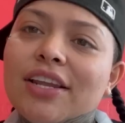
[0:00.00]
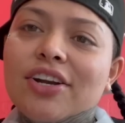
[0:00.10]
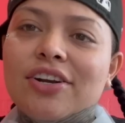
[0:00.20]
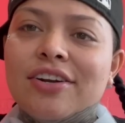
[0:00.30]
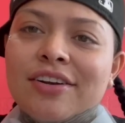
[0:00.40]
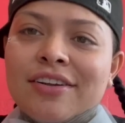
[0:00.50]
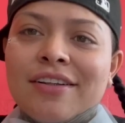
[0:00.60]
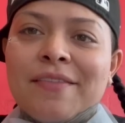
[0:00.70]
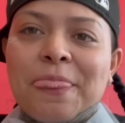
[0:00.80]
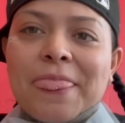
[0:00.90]
her.
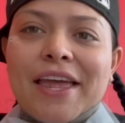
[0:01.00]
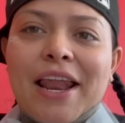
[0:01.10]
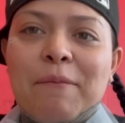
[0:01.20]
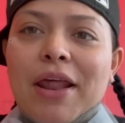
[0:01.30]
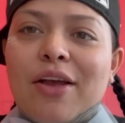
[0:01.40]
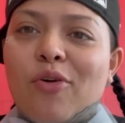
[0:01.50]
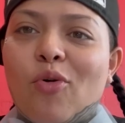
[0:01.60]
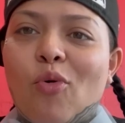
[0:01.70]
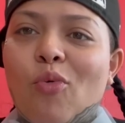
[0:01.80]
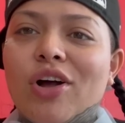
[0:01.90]
And I'm like,
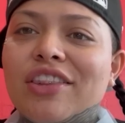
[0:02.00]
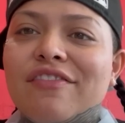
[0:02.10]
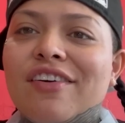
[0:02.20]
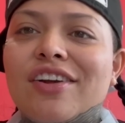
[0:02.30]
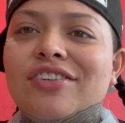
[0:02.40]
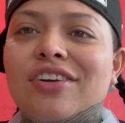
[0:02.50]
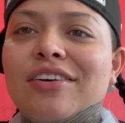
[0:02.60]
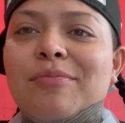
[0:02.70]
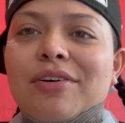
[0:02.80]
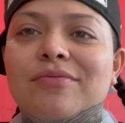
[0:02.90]
what the fuck are you
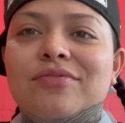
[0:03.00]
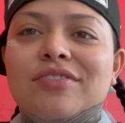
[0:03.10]
talking about?